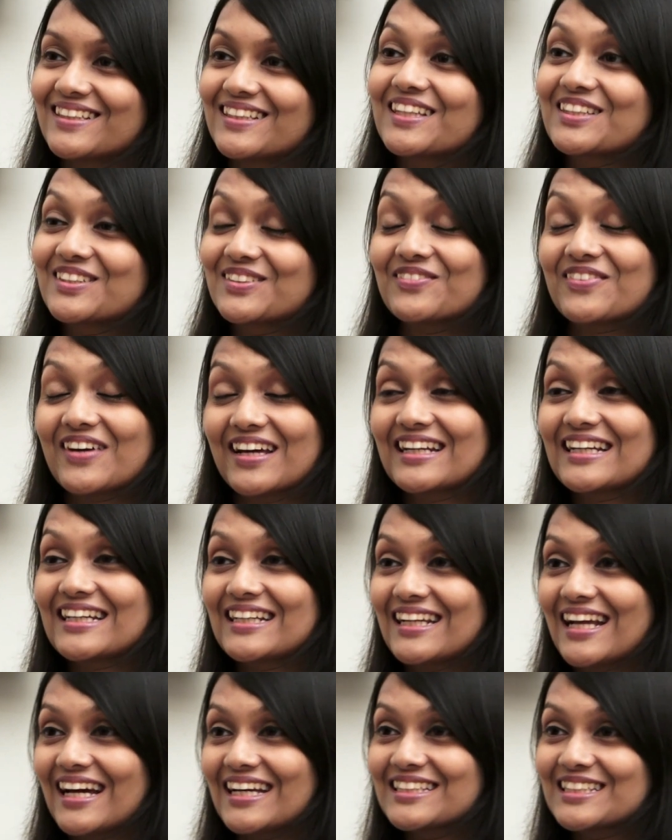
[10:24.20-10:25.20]
That's very
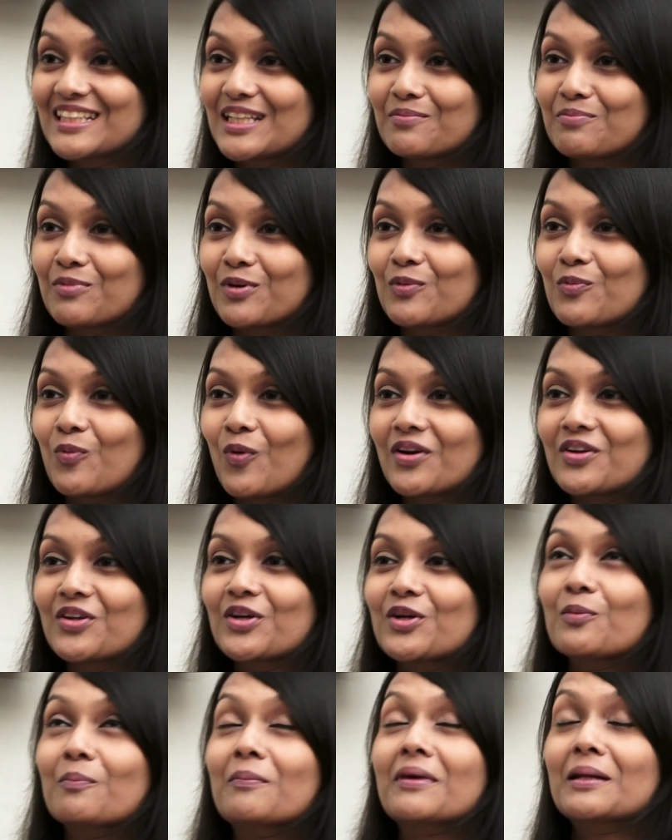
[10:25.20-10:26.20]
nicely put. What do
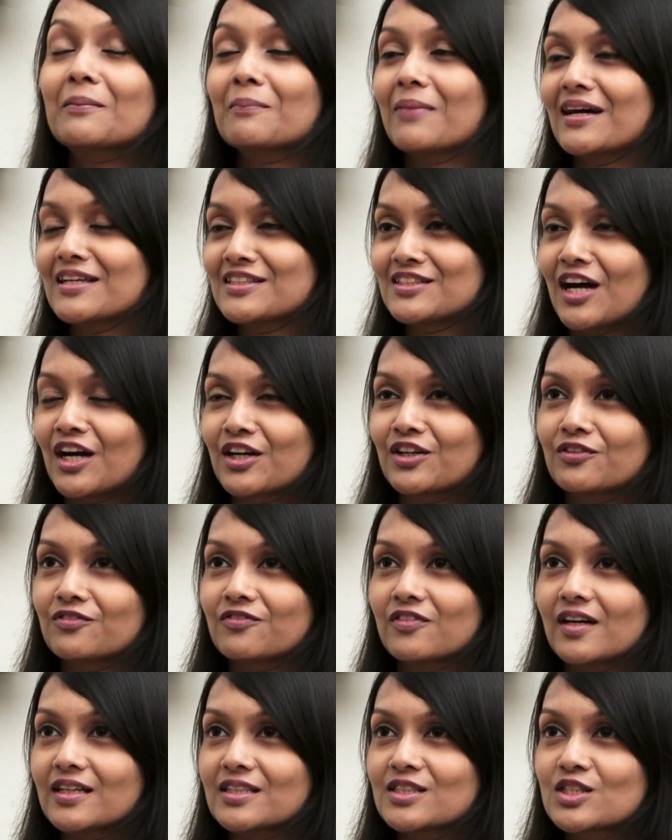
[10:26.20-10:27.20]
you mean by
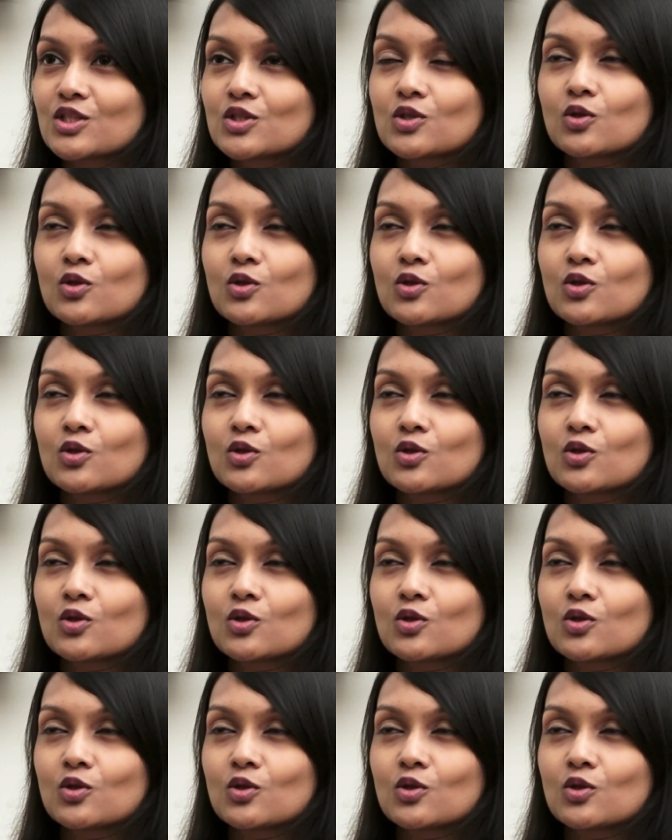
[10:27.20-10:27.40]
sacrifice?